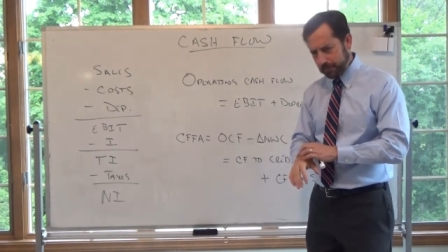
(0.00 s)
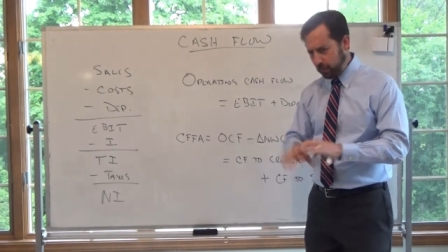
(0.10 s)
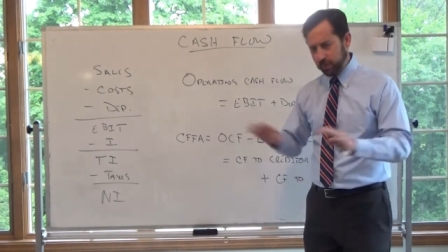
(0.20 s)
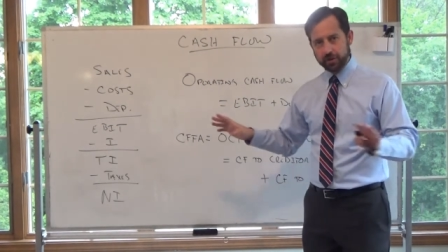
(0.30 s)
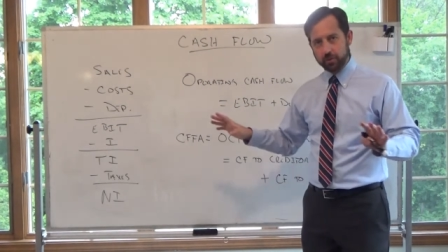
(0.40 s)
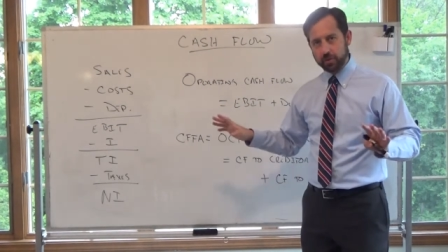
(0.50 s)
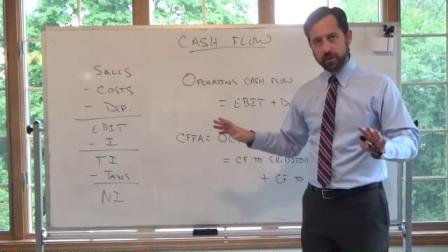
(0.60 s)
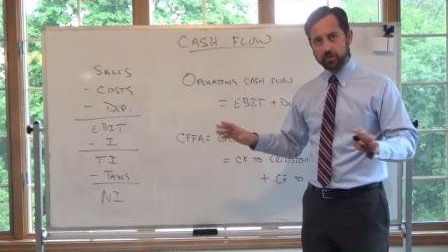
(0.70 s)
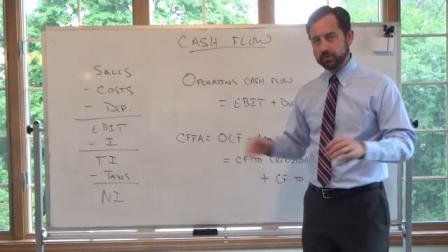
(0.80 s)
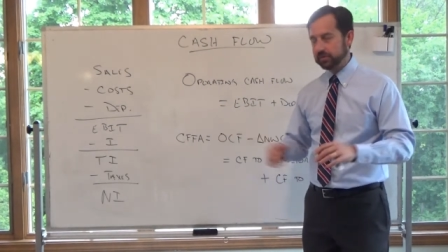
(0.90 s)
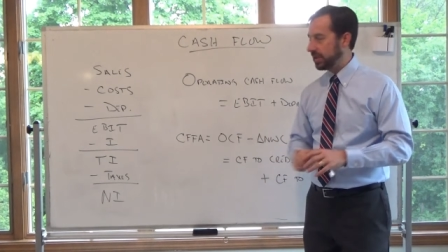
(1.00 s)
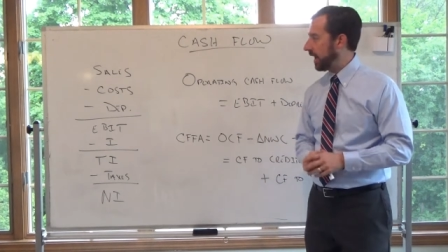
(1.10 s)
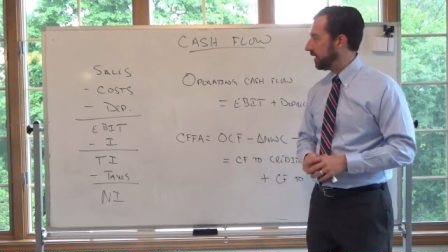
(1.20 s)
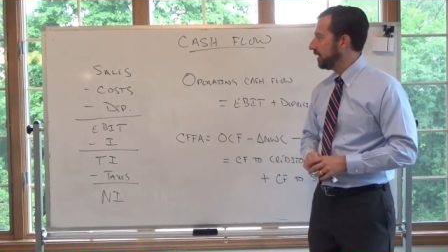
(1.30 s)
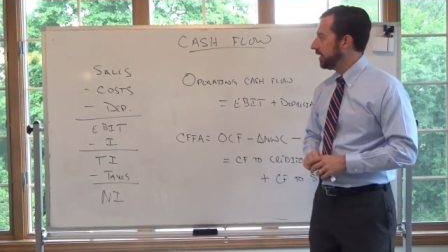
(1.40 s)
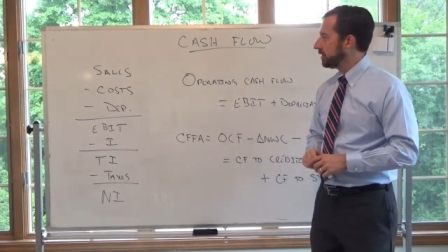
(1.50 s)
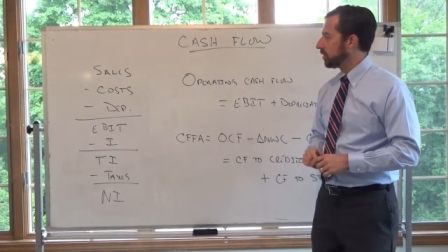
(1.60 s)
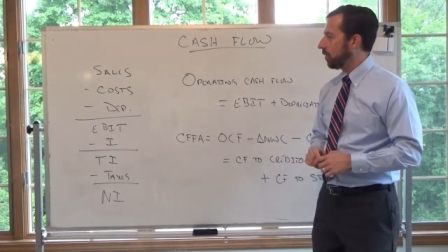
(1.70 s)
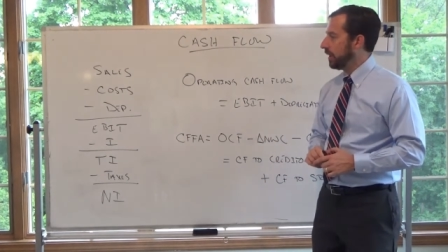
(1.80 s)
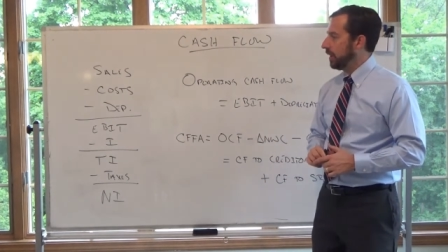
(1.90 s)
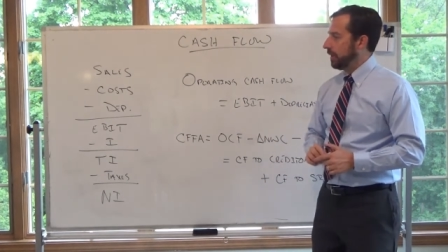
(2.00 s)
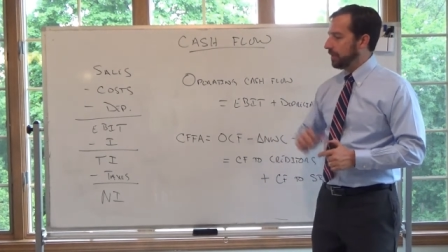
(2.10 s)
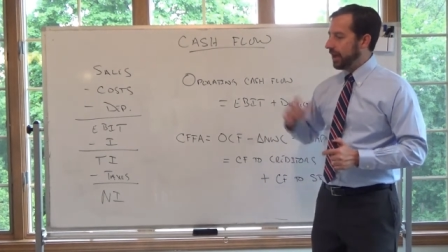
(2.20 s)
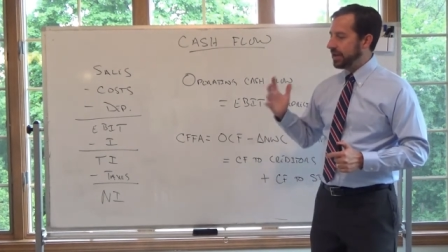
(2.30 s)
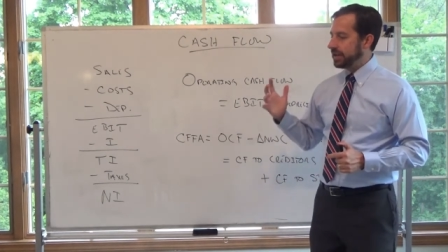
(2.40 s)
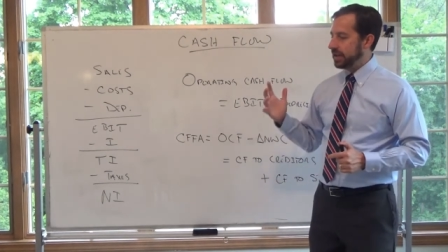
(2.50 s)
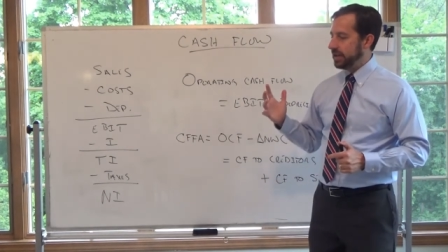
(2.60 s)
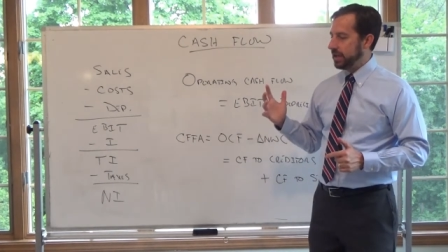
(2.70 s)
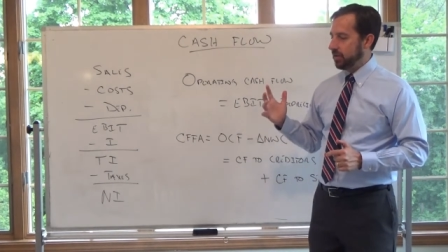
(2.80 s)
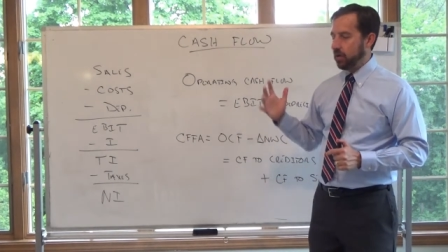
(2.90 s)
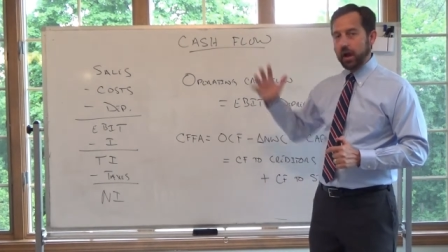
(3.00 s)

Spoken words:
We don't use that. So the idea here,